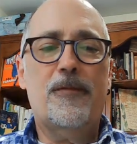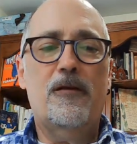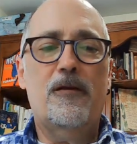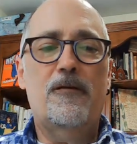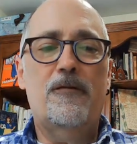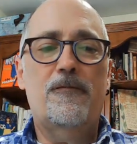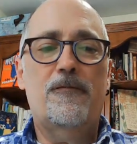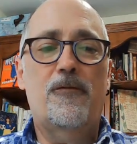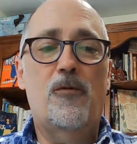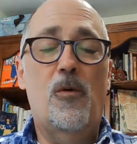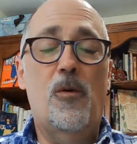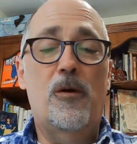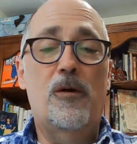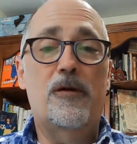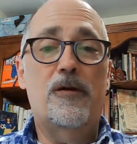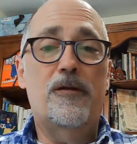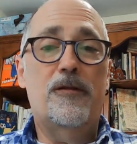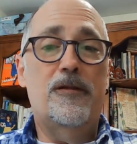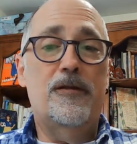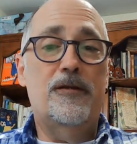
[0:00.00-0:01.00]

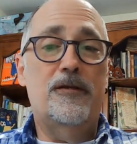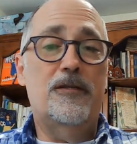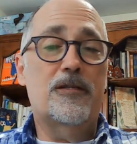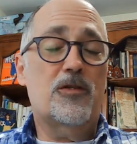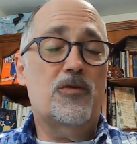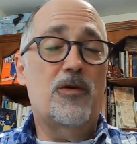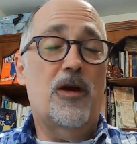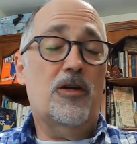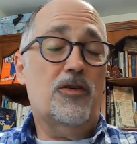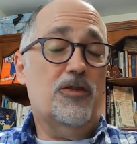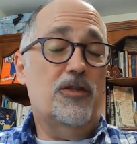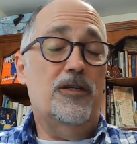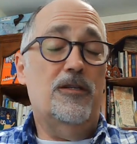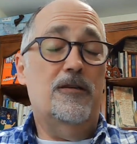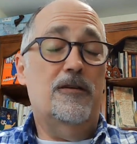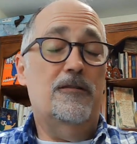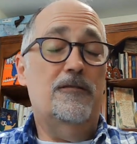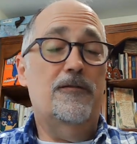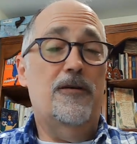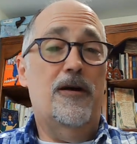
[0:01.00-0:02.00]
for the destruction
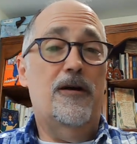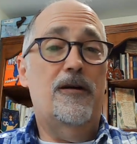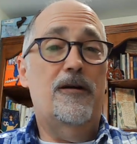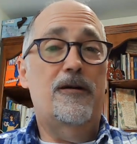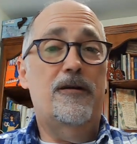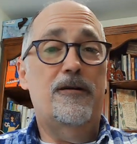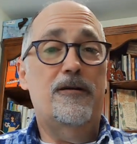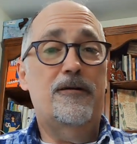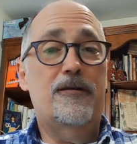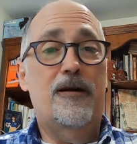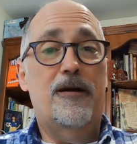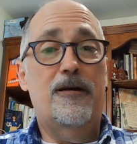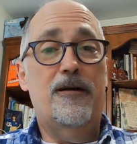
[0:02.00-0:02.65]
of our